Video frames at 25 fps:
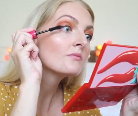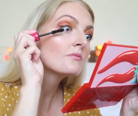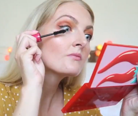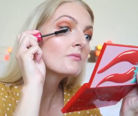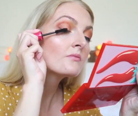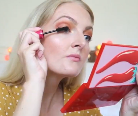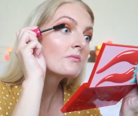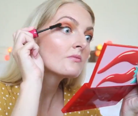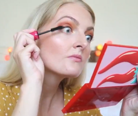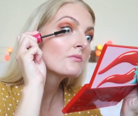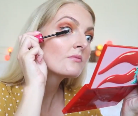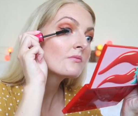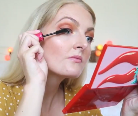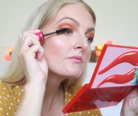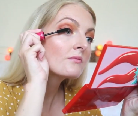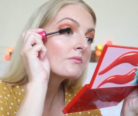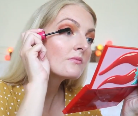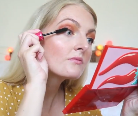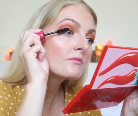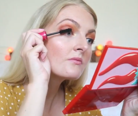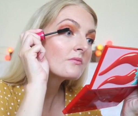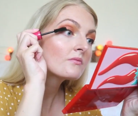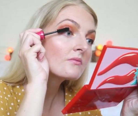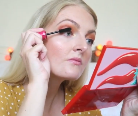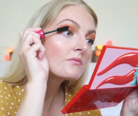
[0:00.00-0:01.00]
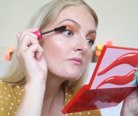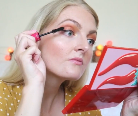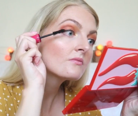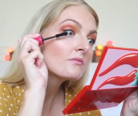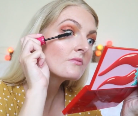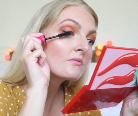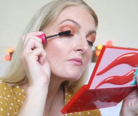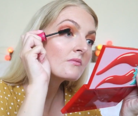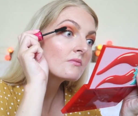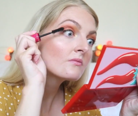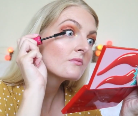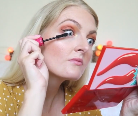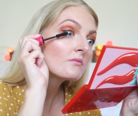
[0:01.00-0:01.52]

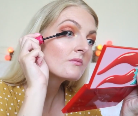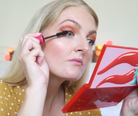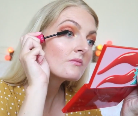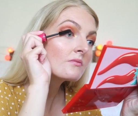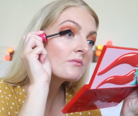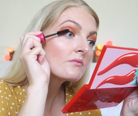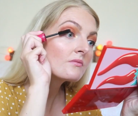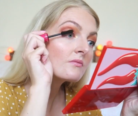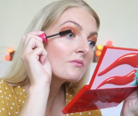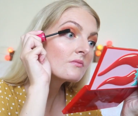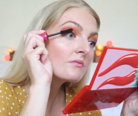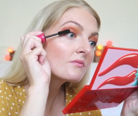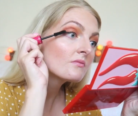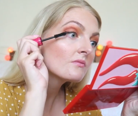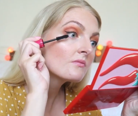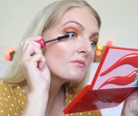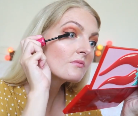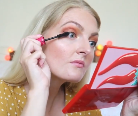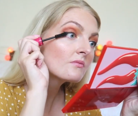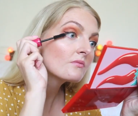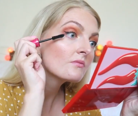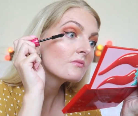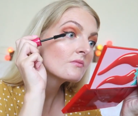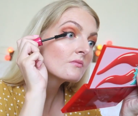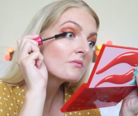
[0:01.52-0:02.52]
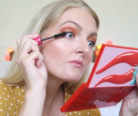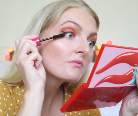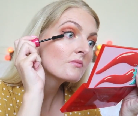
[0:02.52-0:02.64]
No one is speaking in this clip.